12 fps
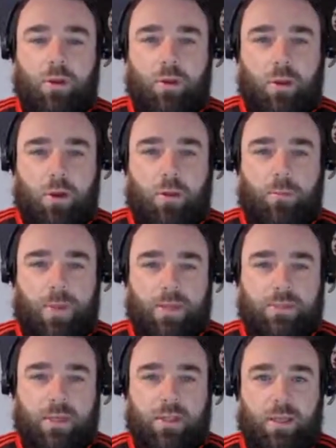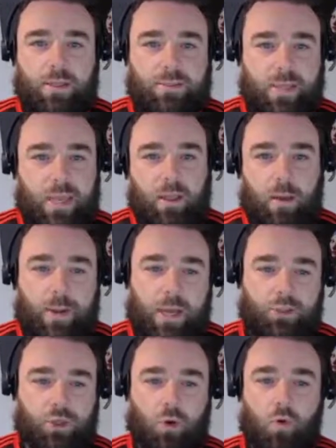You can basically scale up
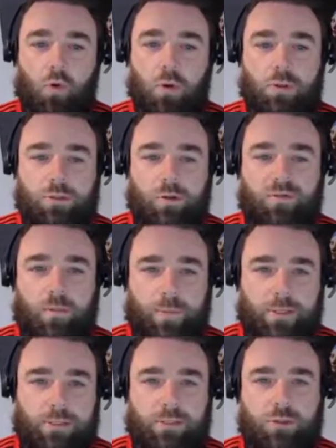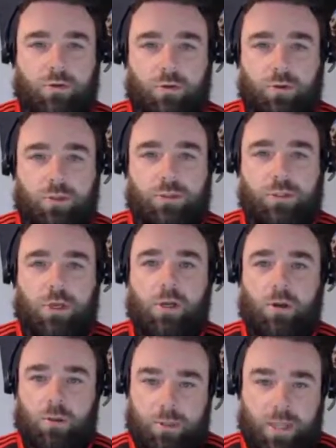as you go. So if the business grows,
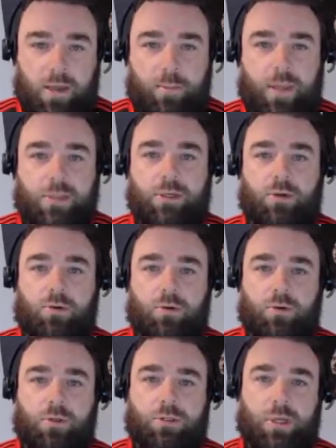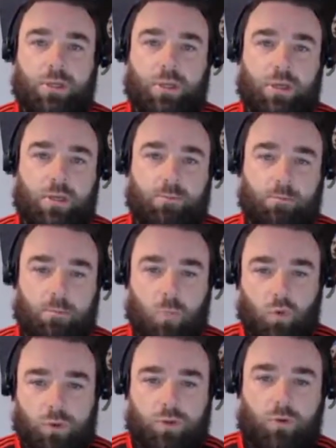or the database grows, and you need
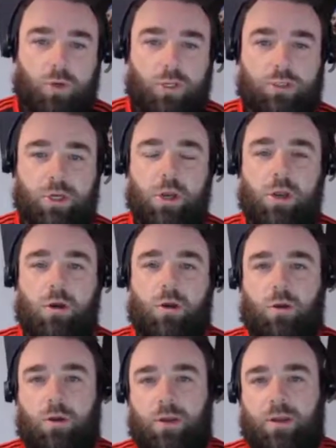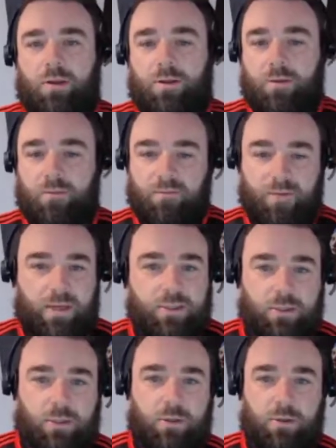more storage, or you need
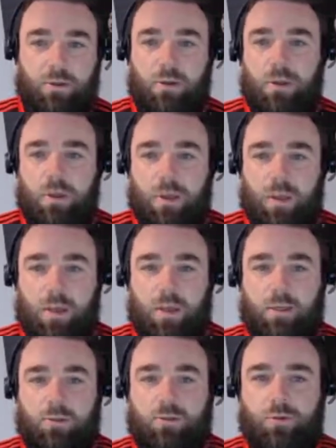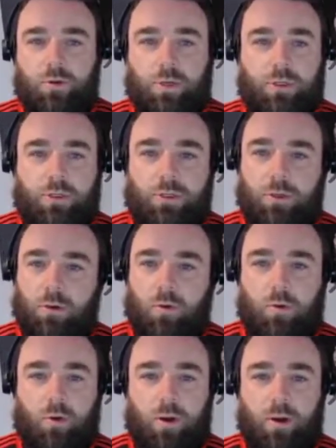faster storage,
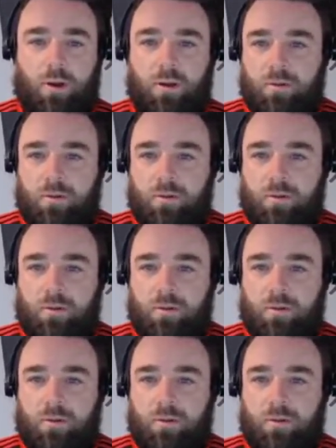or